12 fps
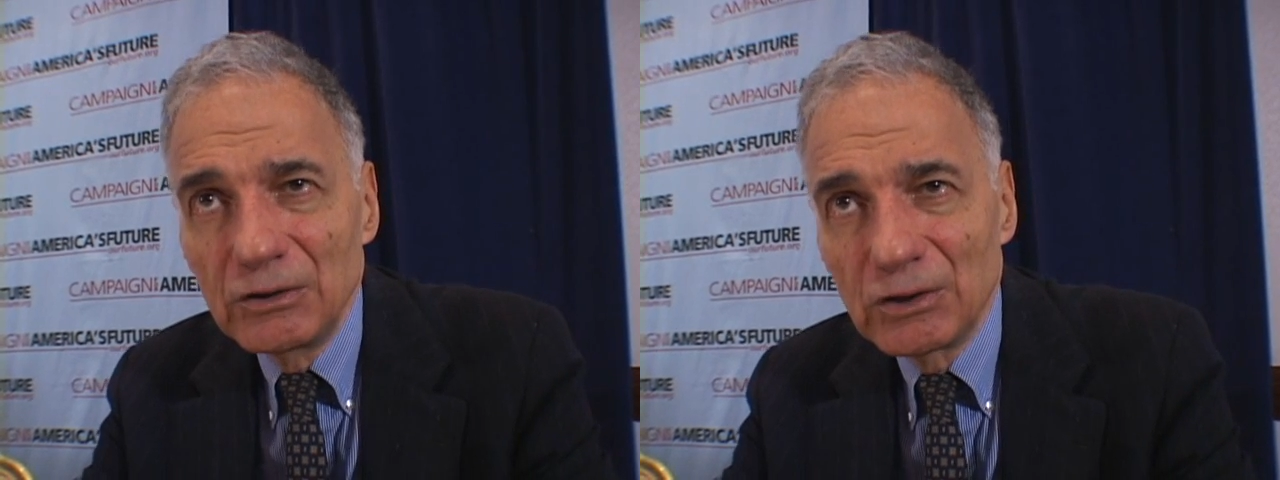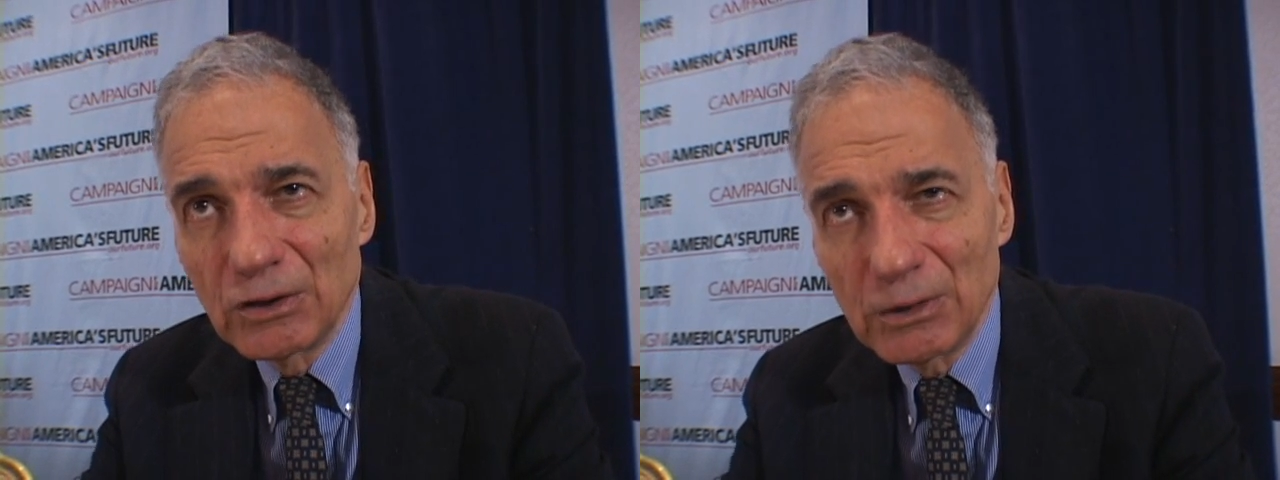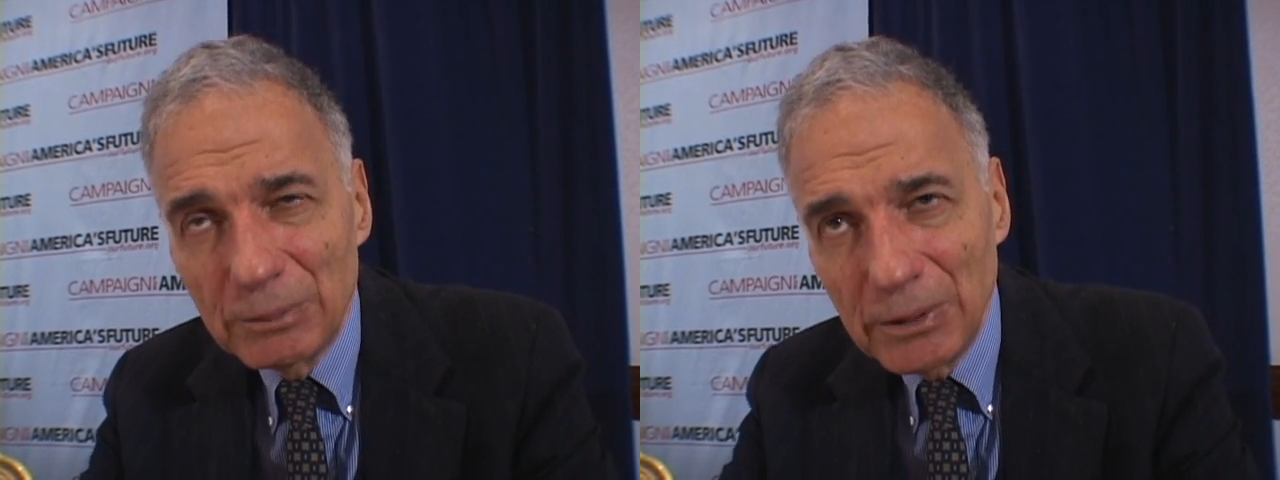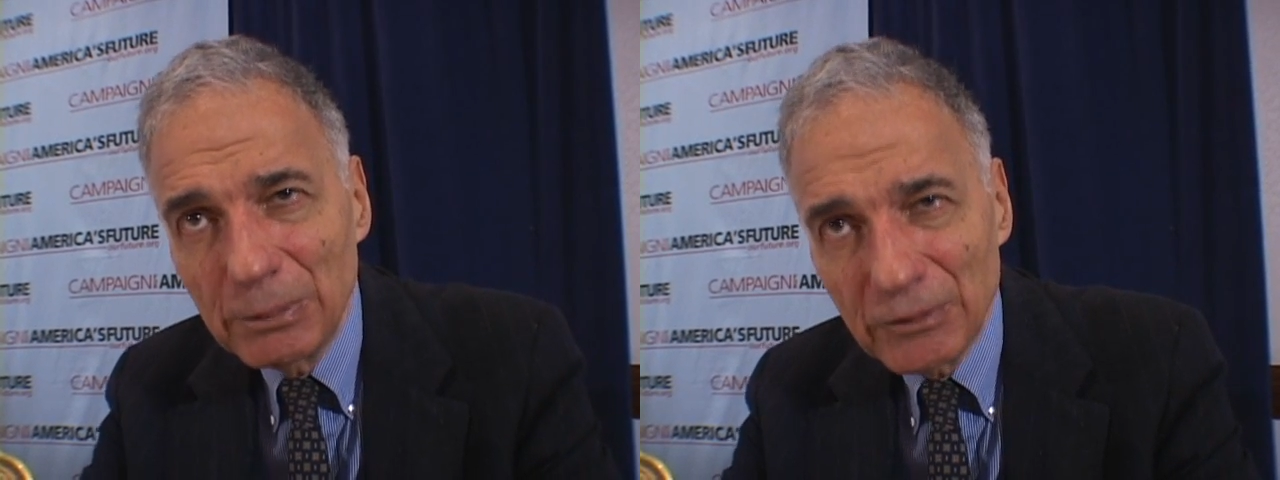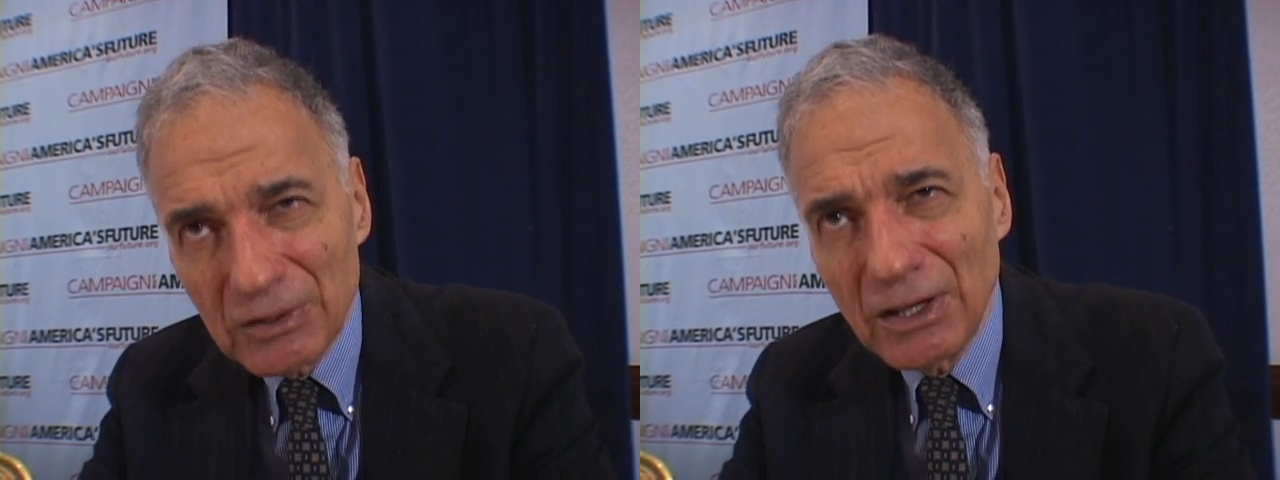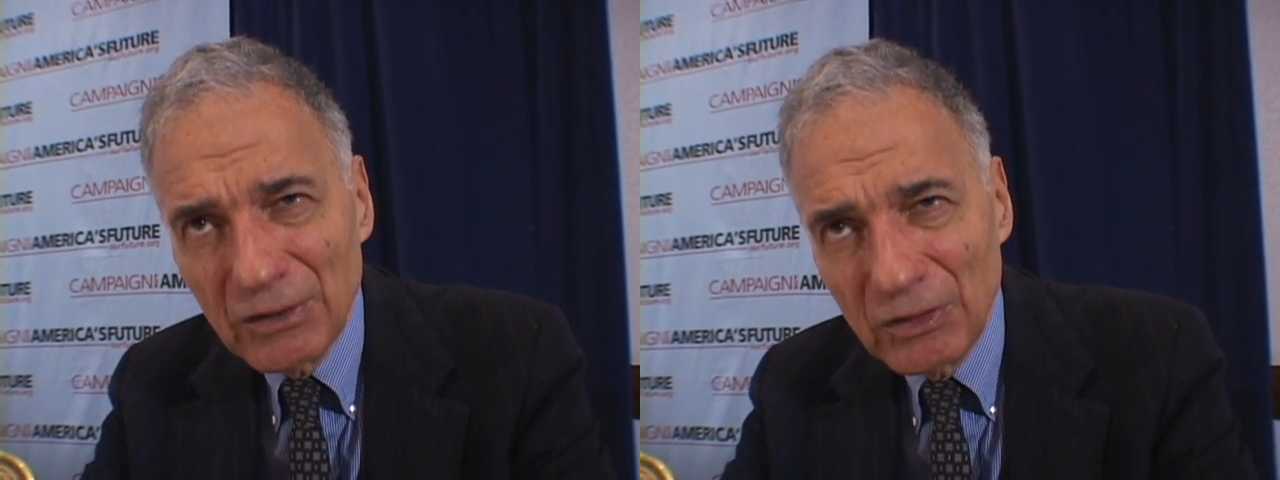So that
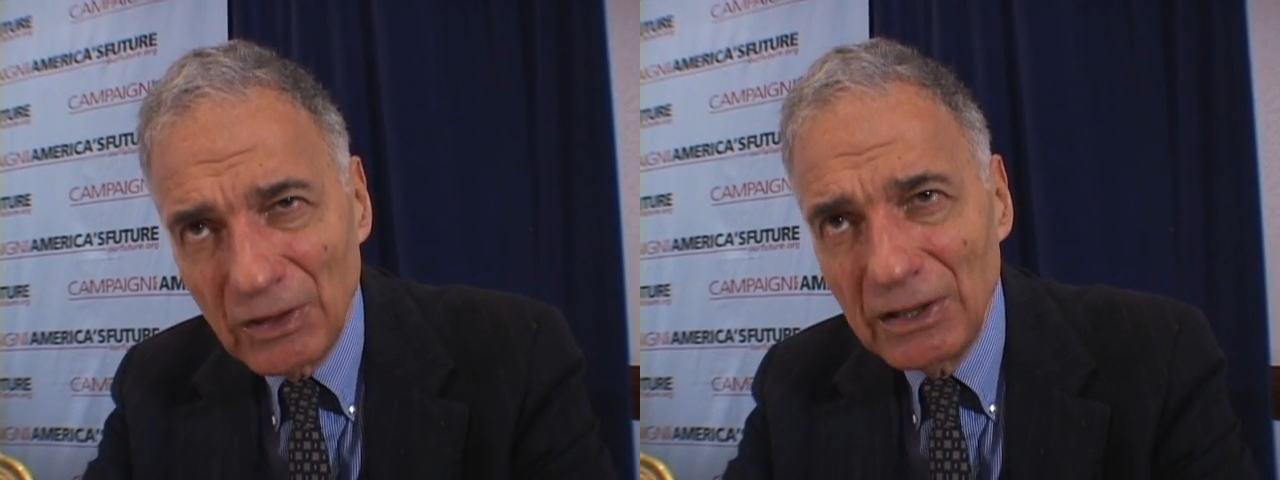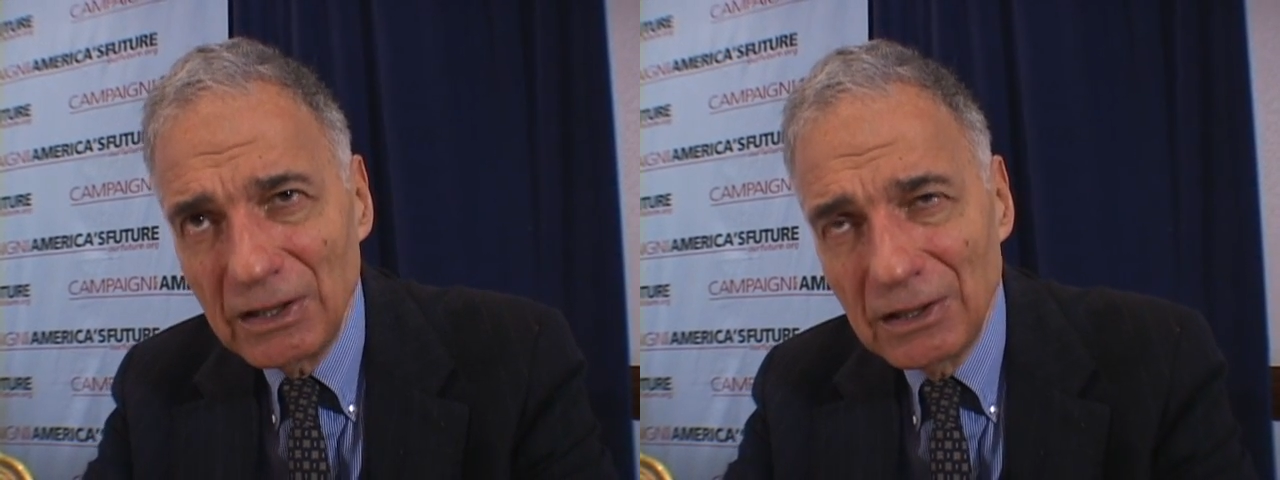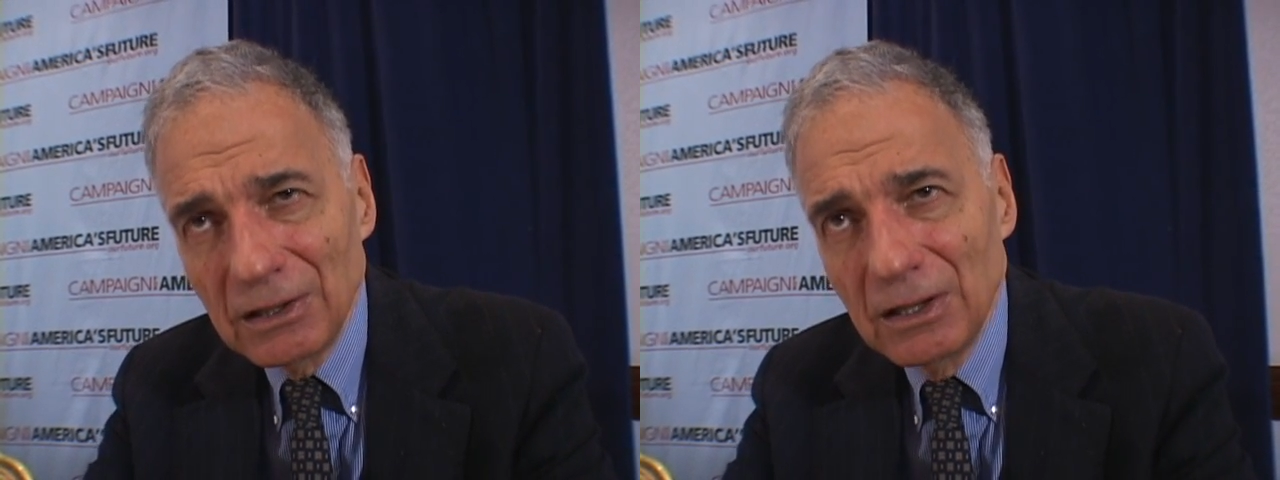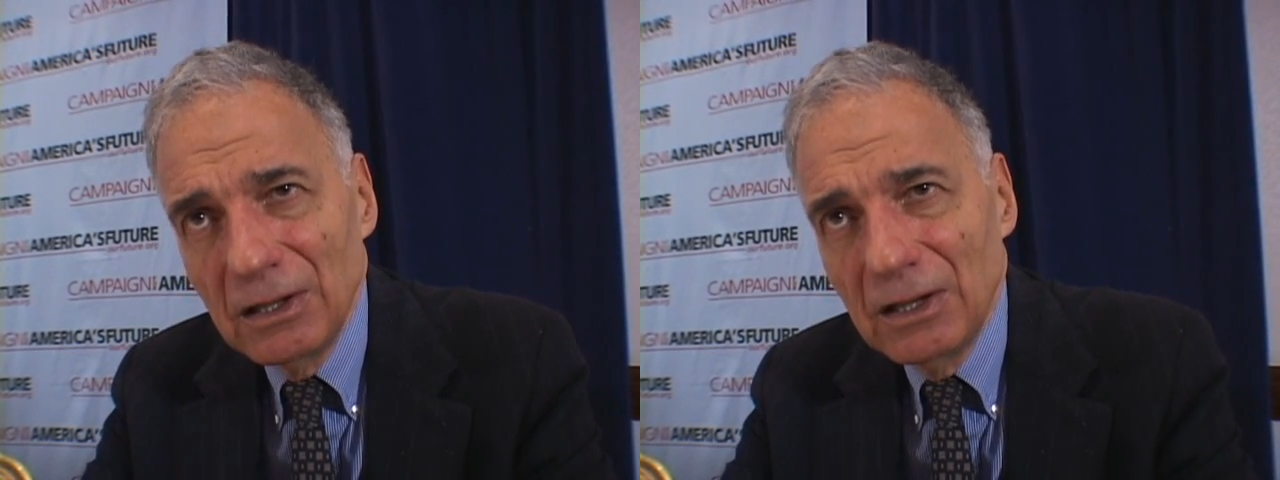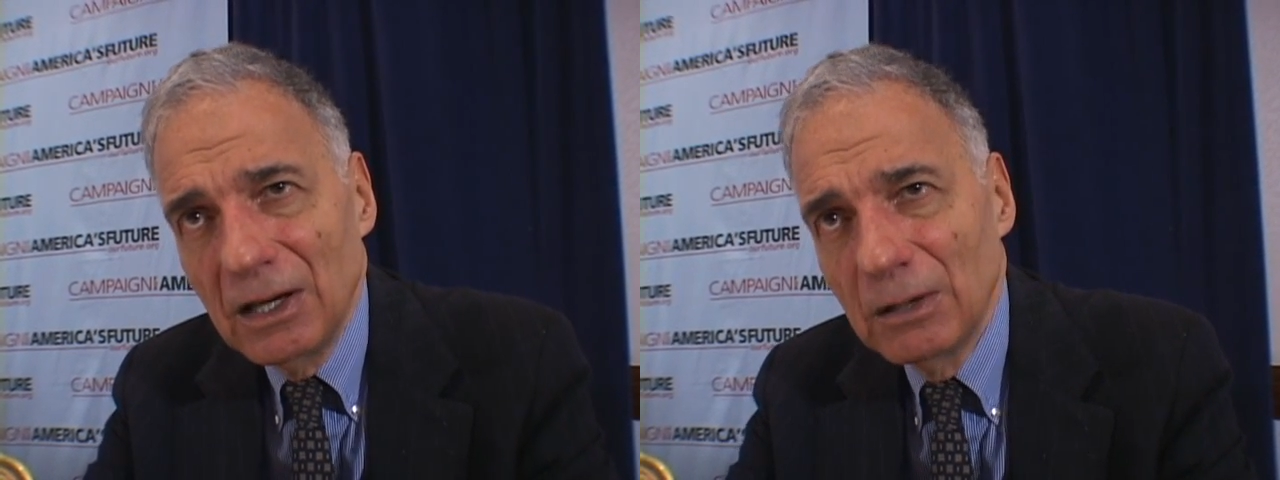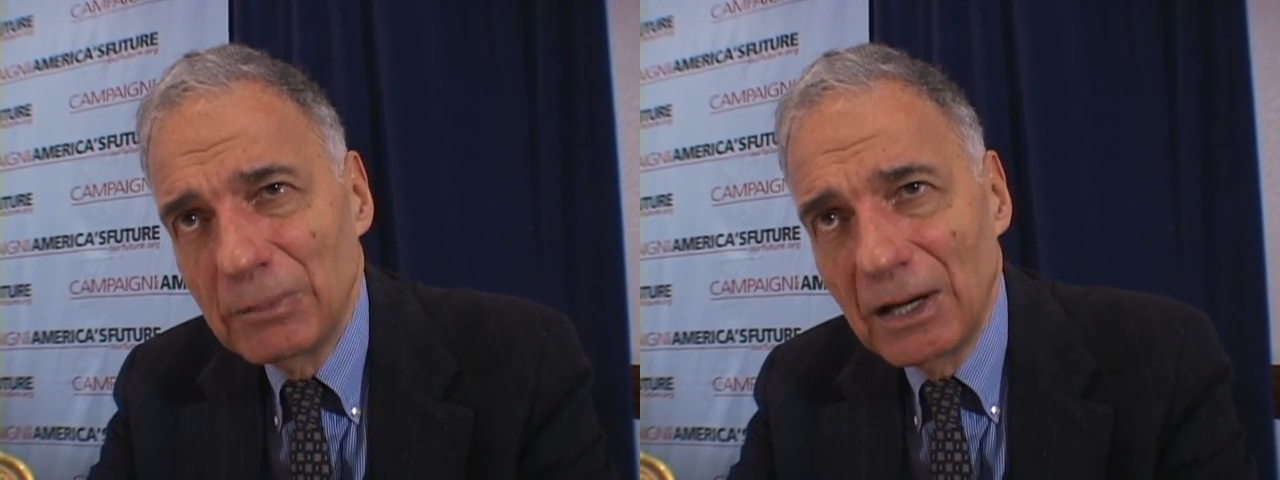people start thinking
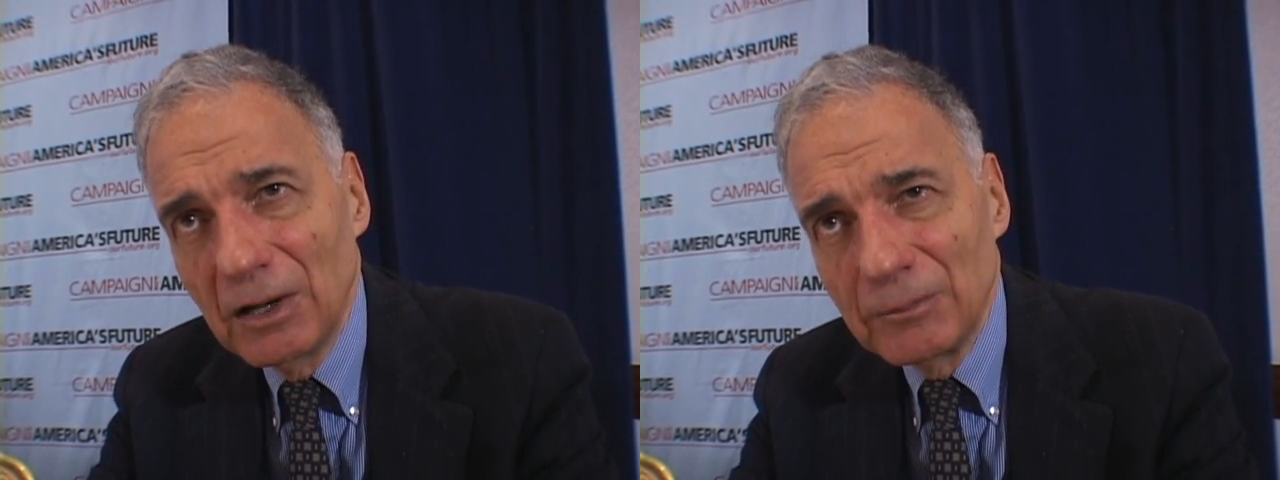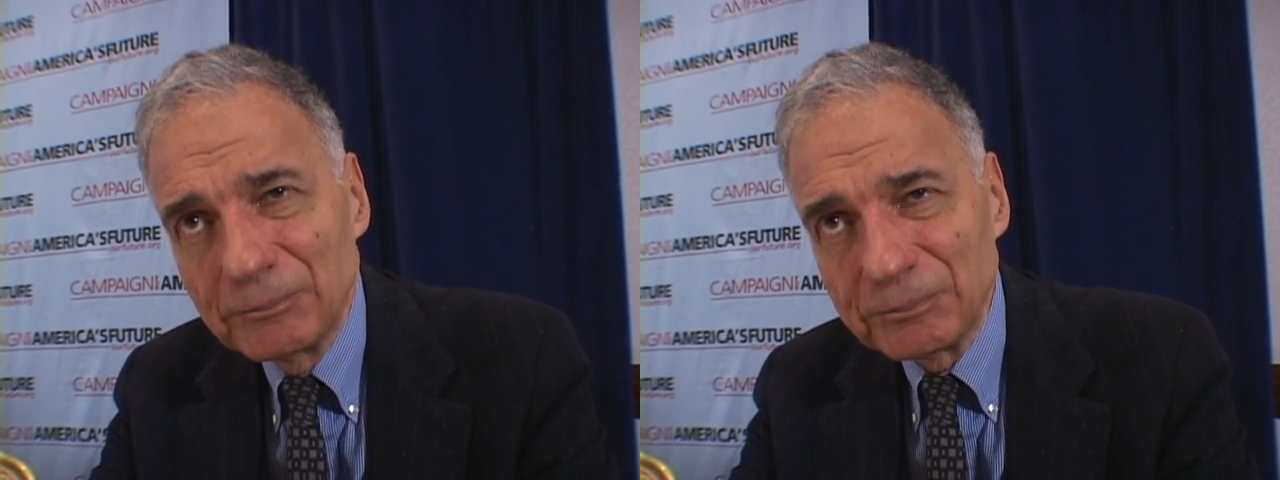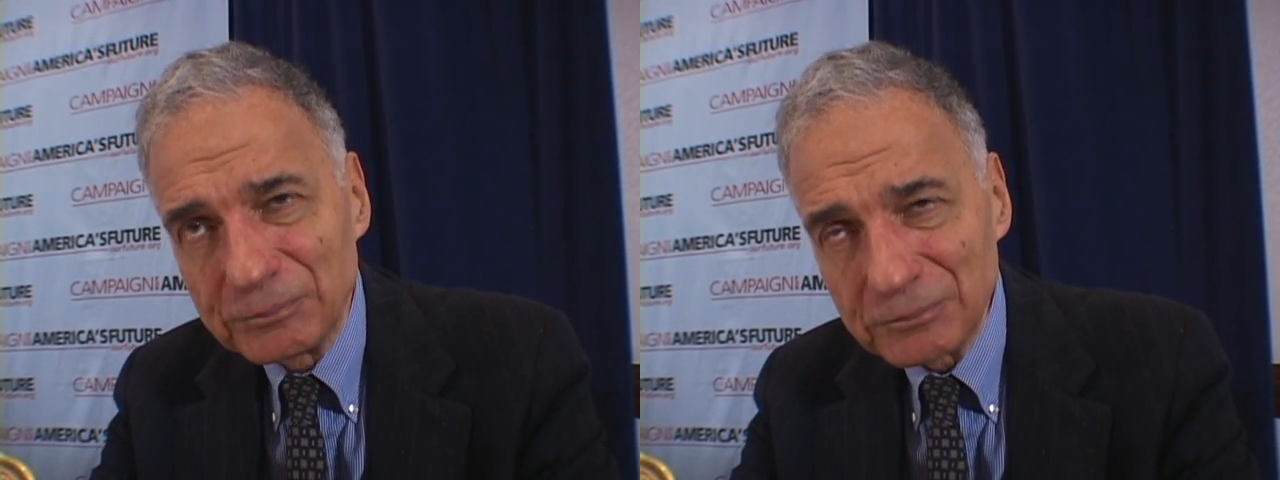about